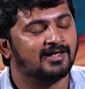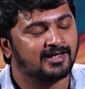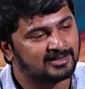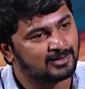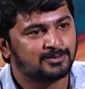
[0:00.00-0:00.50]

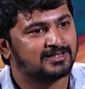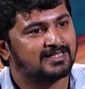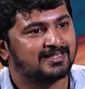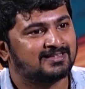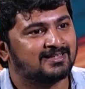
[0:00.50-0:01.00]
it sounds
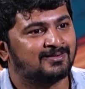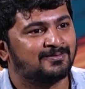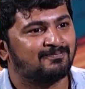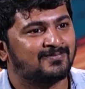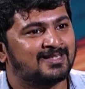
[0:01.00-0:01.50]
interesting,
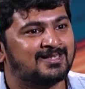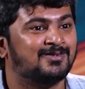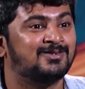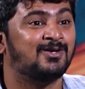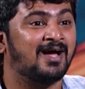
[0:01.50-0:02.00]
no? Uh -huh. It
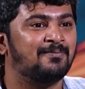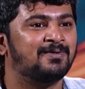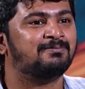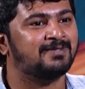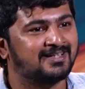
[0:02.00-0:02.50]
sounds so happy,
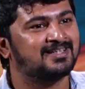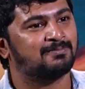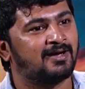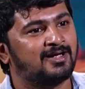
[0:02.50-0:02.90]
bringing smile yeah,